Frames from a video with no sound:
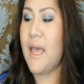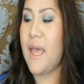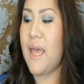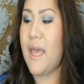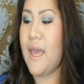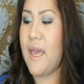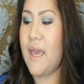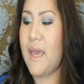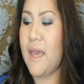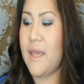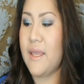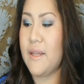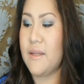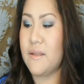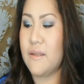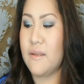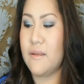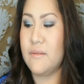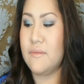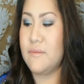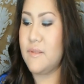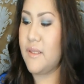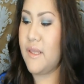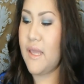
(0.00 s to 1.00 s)
and
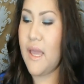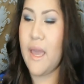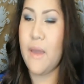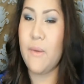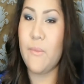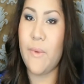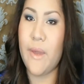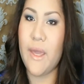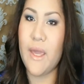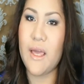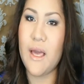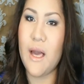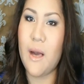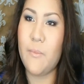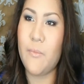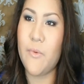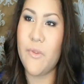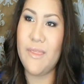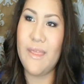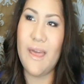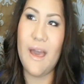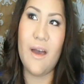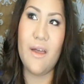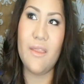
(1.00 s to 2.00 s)
yeah, I wake up
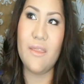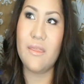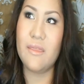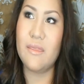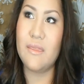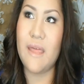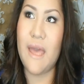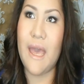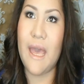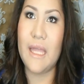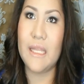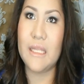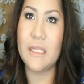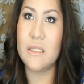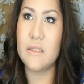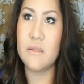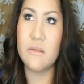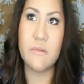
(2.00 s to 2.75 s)
without that